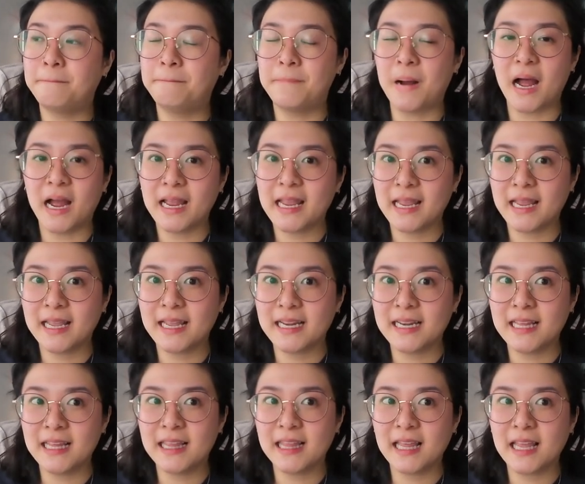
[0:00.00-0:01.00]
buying
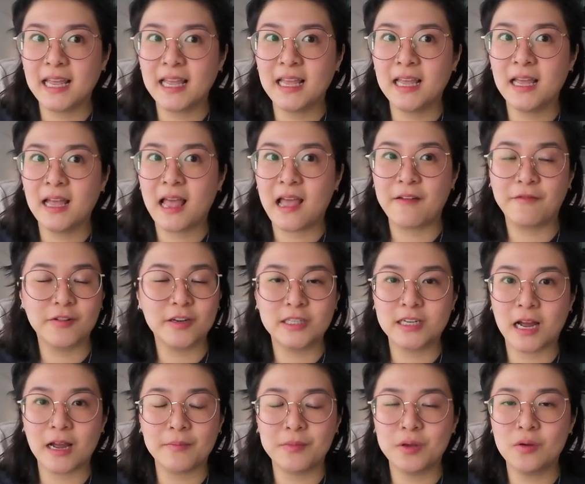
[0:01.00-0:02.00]
anything every
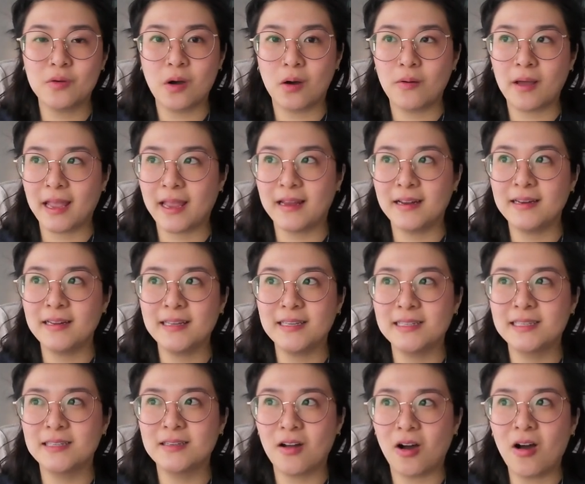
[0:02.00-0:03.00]
time you go in
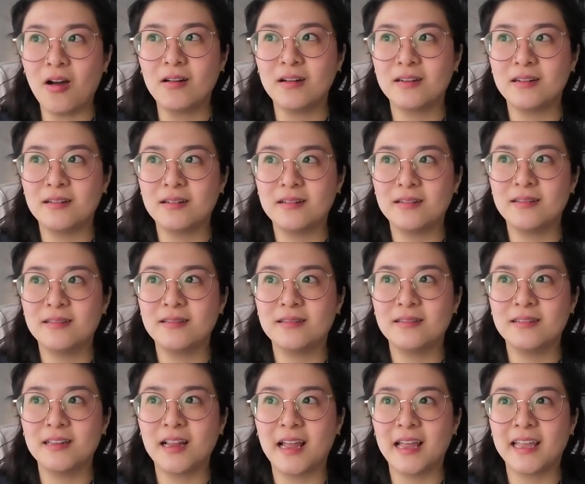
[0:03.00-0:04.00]
is not
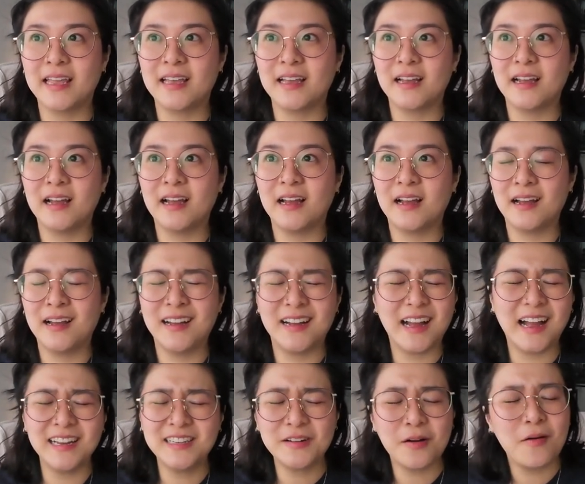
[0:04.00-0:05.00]
like
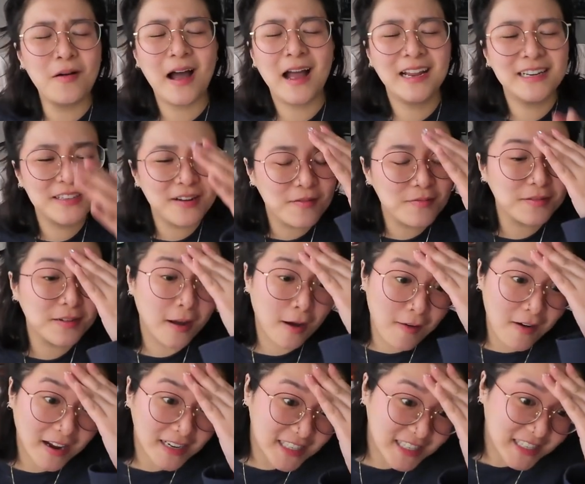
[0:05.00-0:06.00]
I don't I don't know.
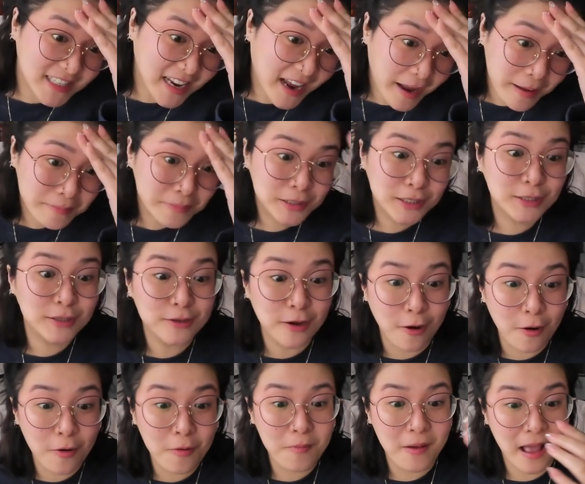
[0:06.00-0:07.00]
I just I'm
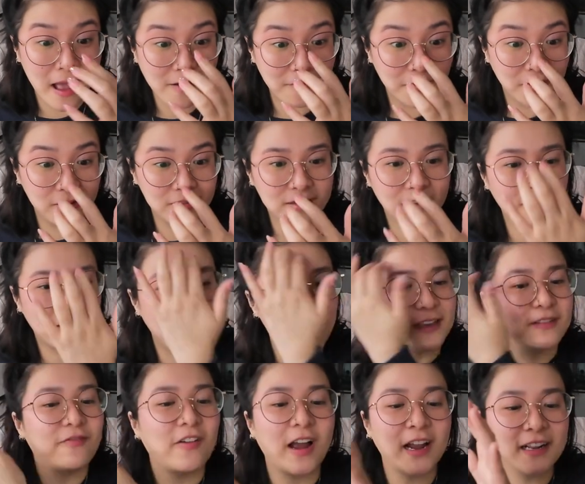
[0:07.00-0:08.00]
so baffled. Okay,
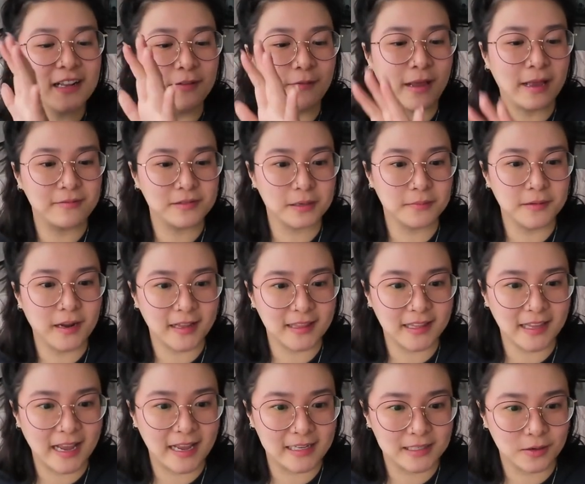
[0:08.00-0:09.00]
finally we have some not
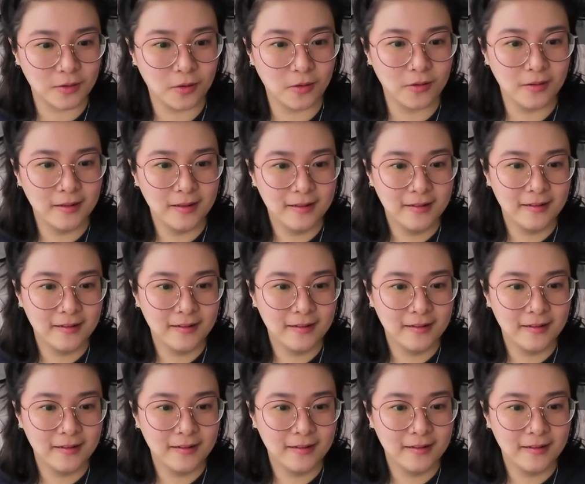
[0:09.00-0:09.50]
the asshole